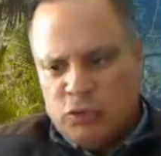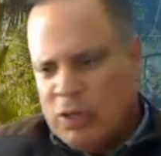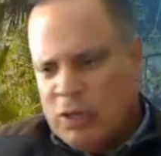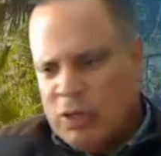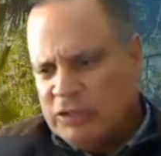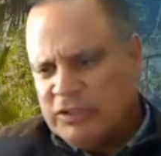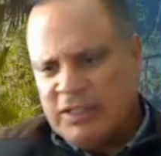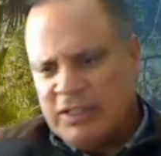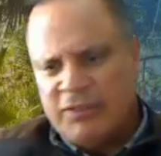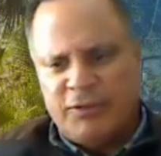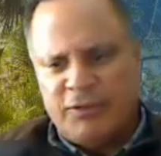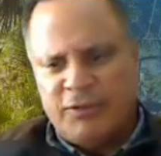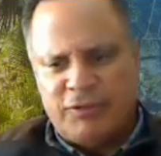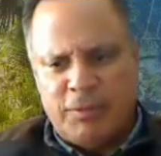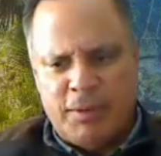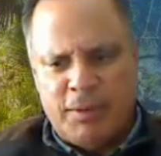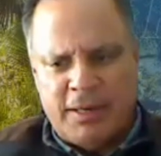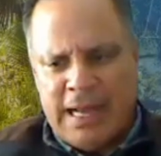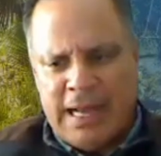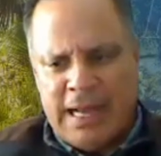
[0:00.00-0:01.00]

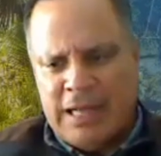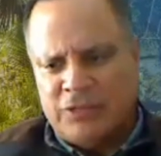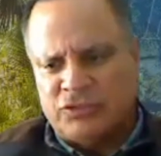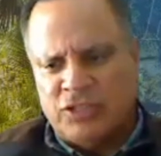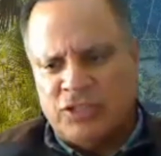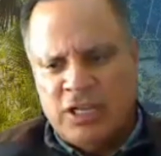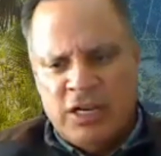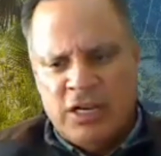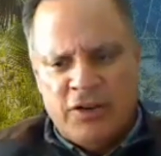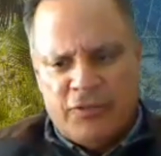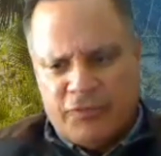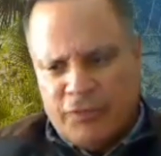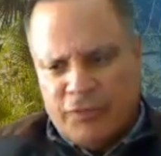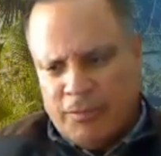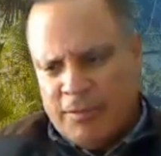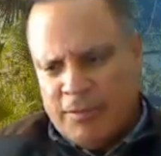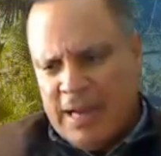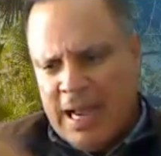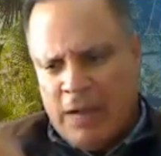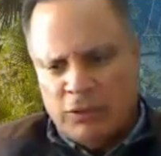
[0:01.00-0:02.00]
$150 billion from
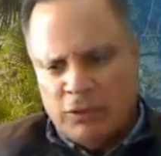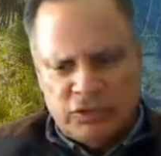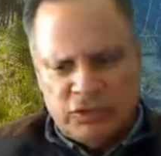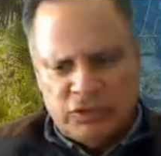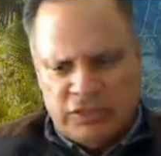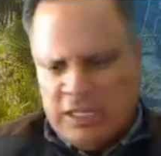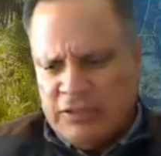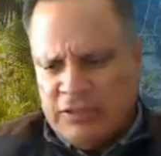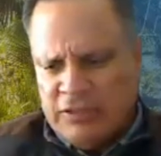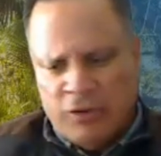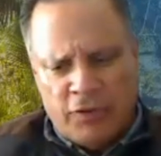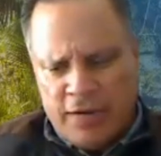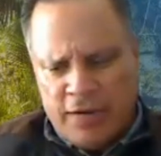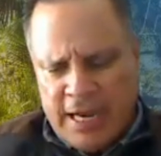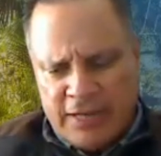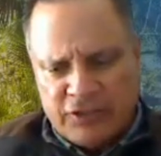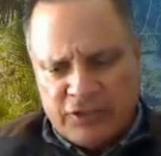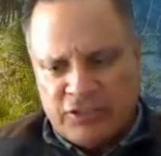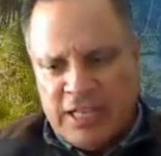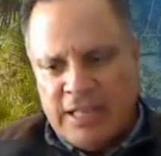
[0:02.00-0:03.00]
now over the
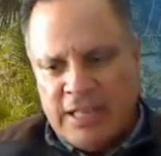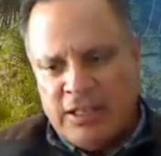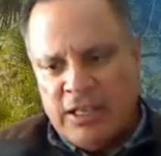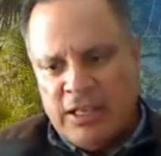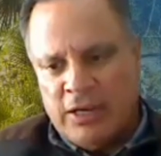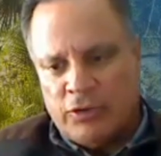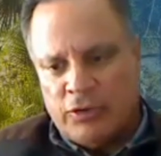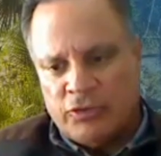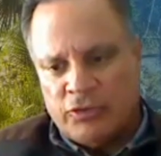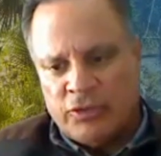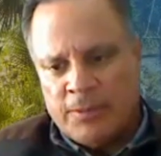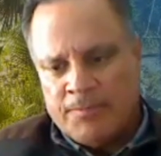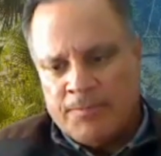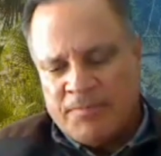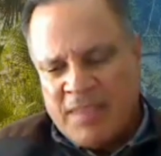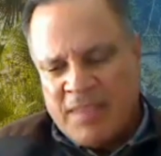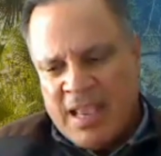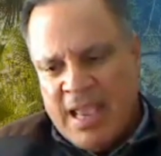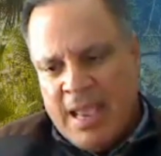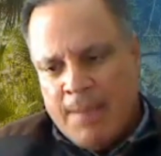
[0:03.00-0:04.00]
next 10 years.
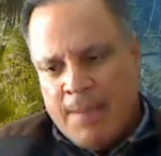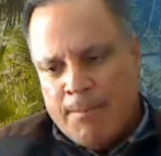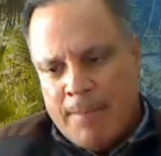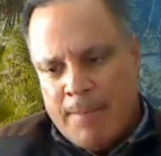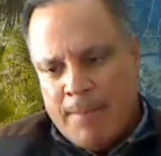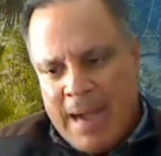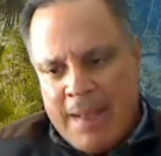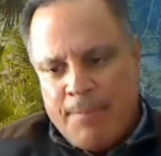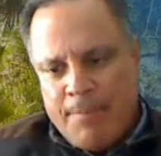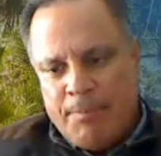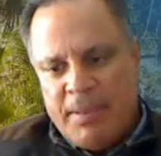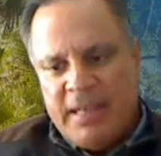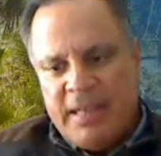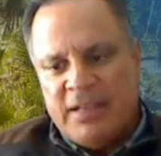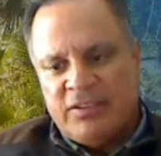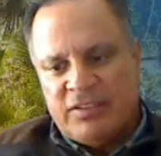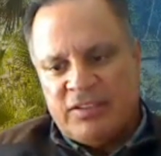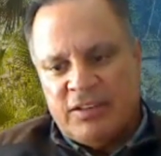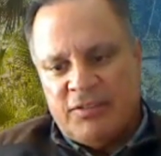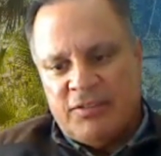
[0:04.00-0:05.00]
My
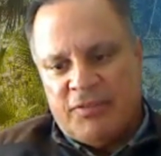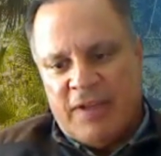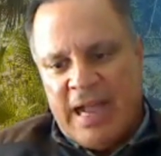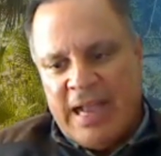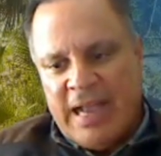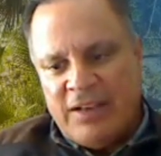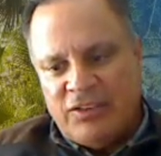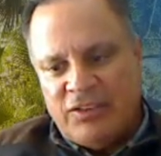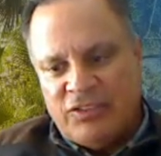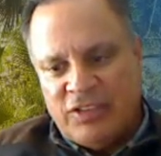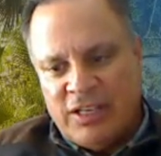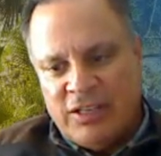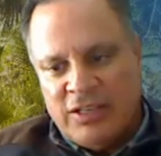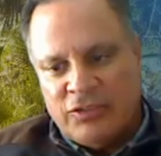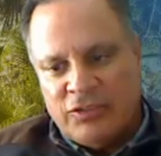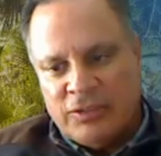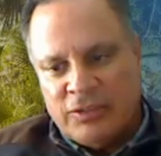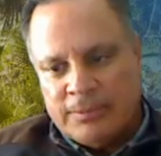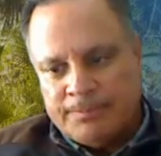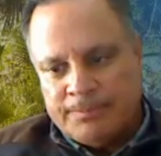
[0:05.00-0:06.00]
biggest advice
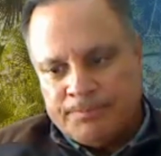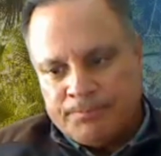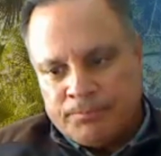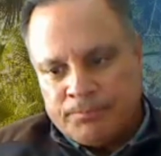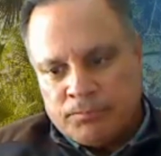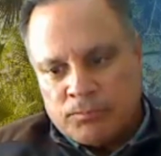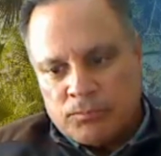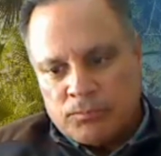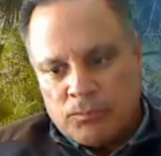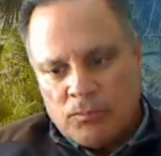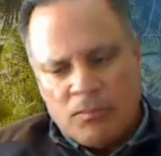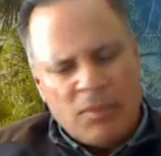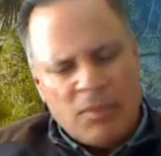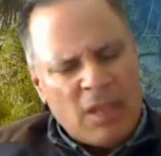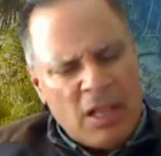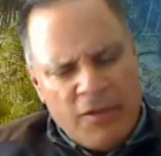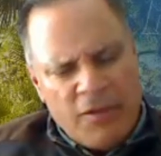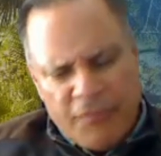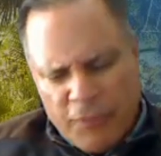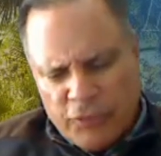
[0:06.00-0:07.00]
is,
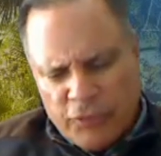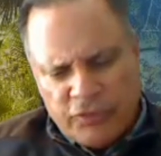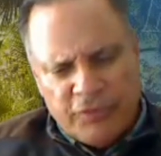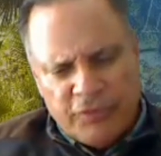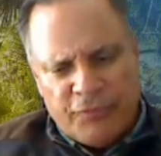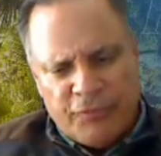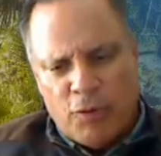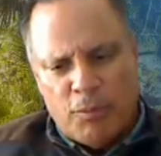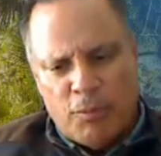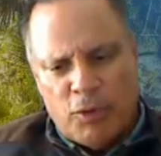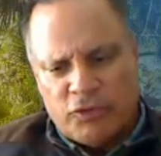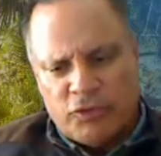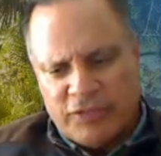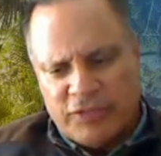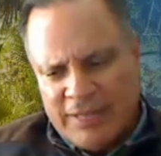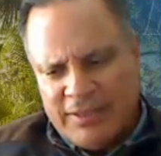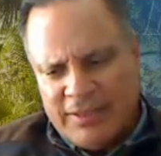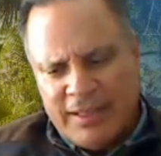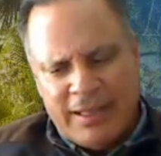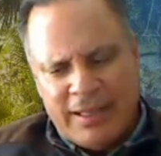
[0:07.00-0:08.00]
first and foremost, and
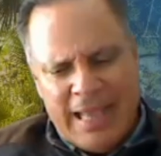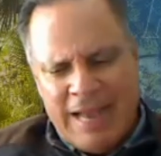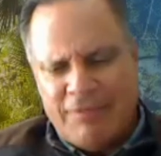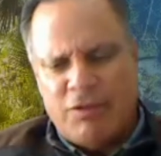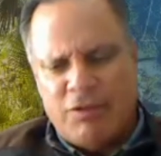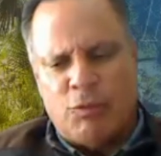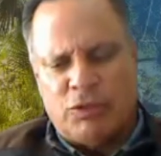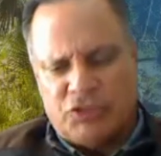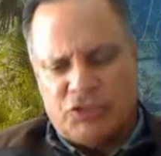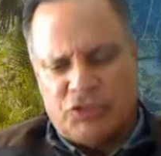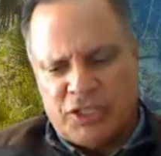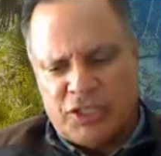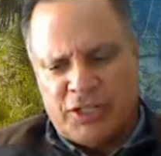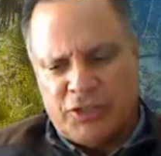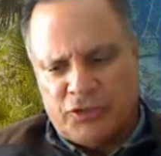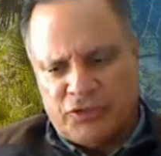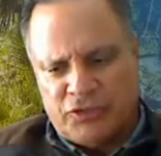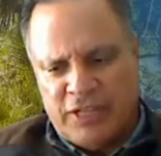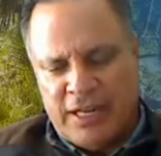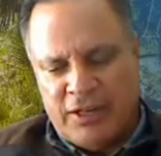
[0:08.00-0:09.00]
I think everyone should
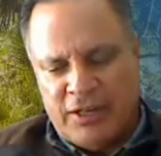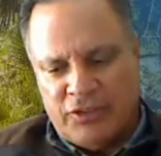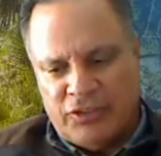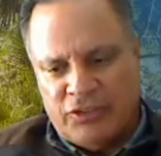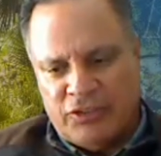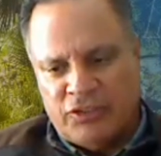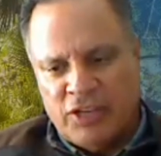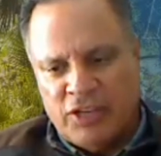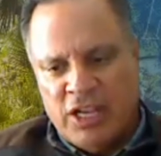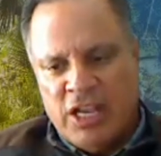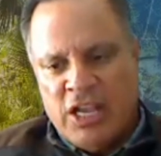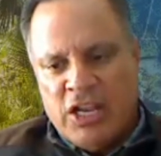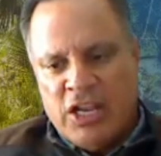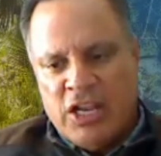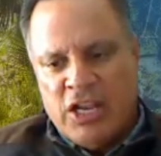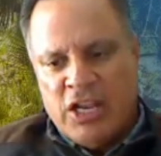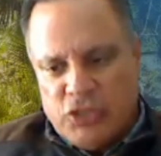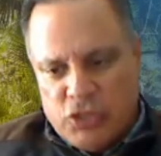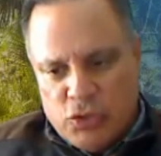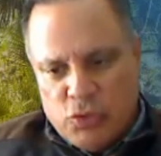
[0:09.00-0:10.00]
understand this,
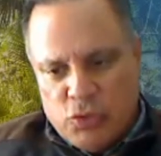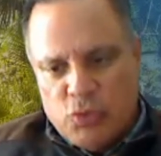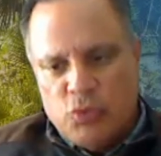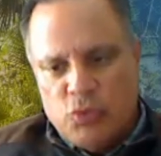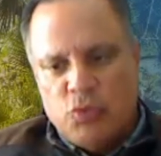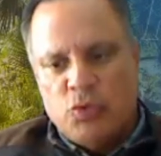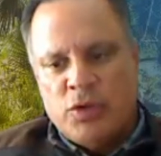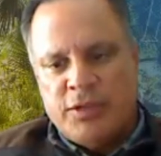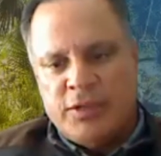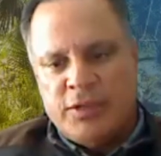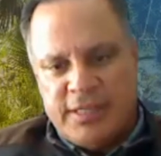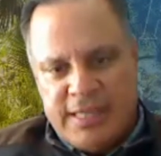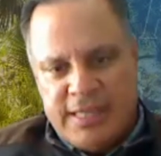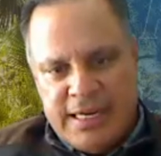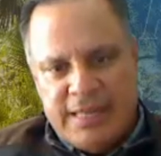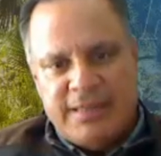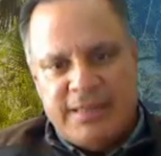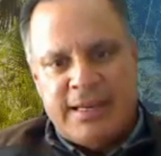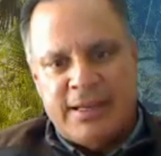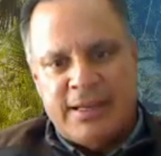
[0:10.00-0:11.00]
do the
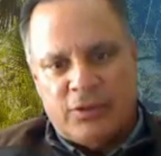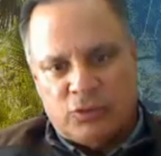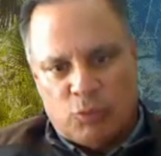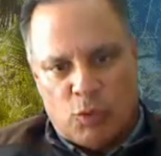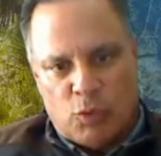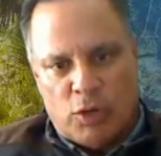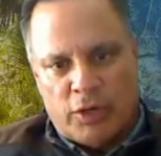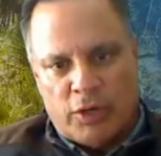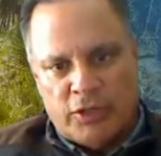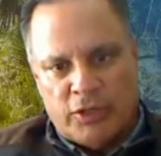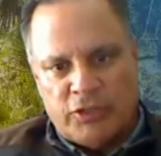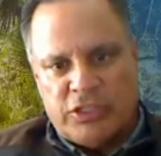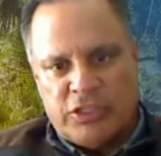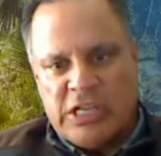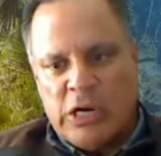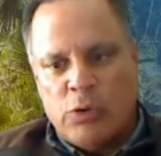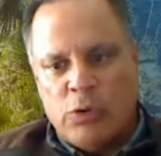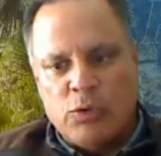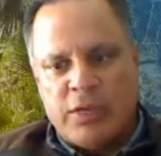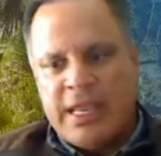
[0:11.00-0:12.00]
detailed work.
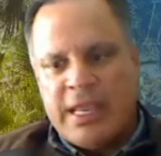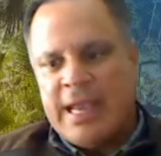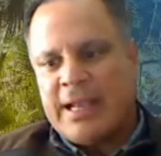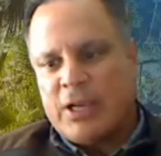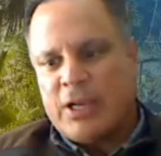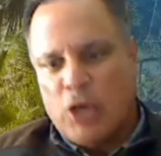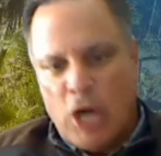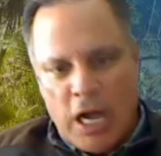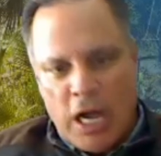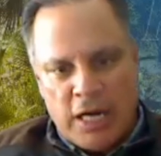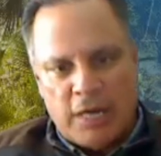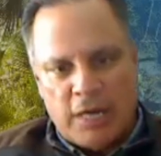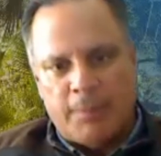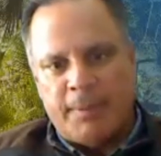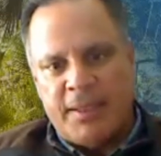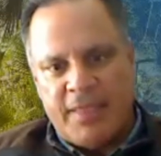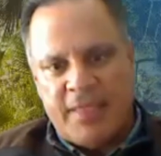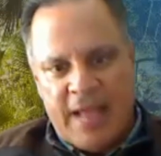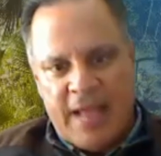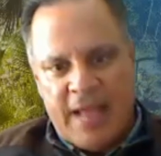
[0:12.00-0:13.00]
Don't get caught up
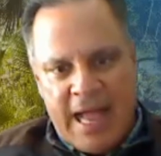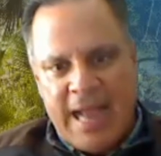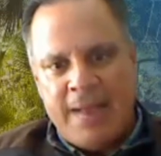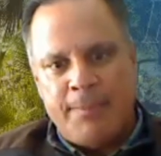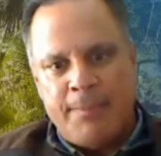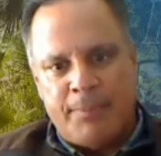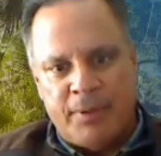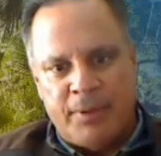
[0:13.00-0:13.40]
in the hype.